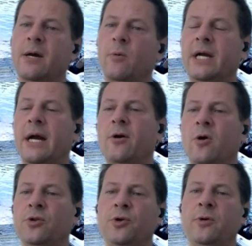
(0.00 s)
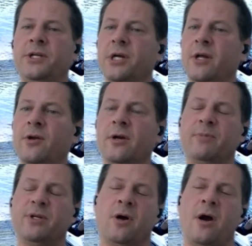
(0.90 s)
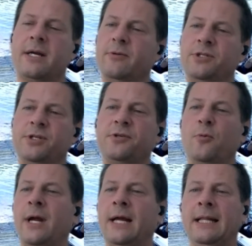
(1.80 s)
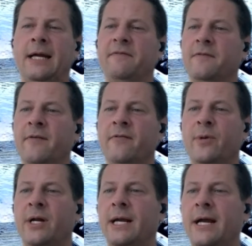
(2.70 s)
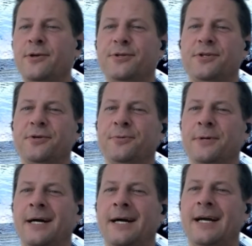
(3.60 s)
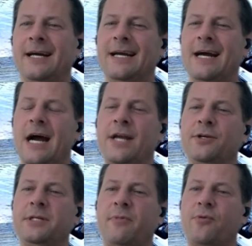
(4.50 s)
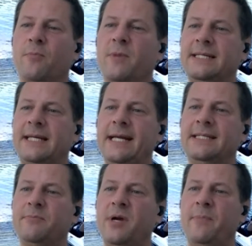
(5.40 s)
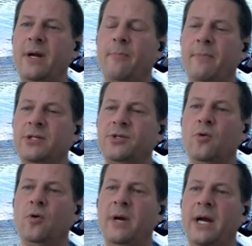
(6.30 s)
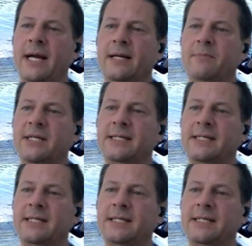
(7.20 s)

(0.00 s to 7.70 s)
We kind of all knew each other, but hockey was just a way of life for everybody. I used to throw my skates in my school bag and my